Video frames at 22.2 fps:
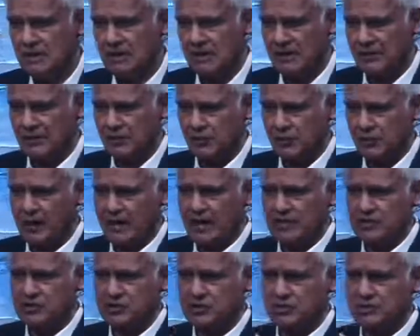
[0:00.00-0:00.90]
And
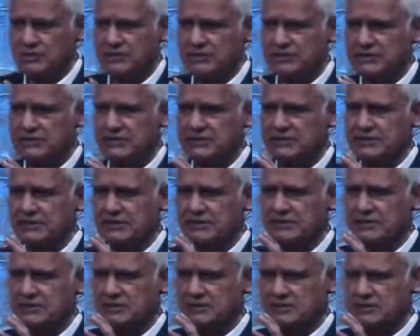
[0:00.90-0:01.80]
gradually
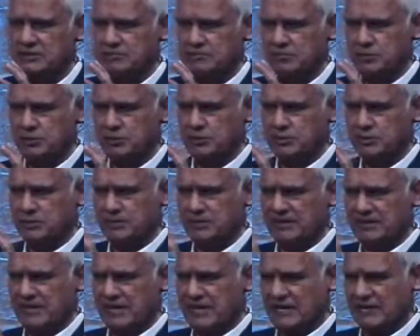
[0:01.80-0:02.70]
the mood
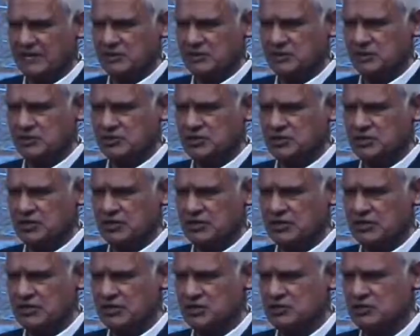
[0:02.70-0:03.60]
began to
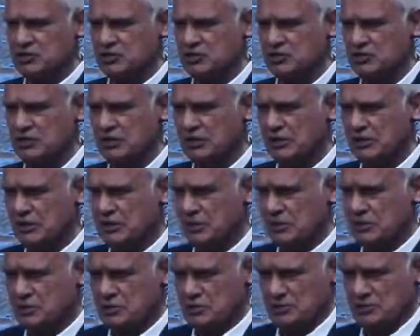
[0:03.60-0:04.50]
change
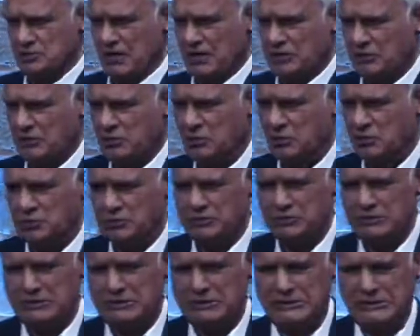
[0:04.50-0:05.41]
to my
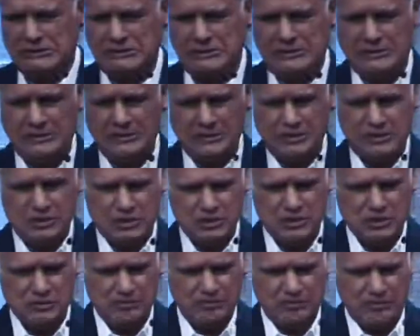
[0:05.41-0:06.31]
own
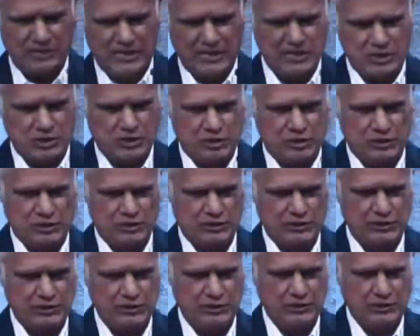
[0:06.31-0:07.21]
displeasure,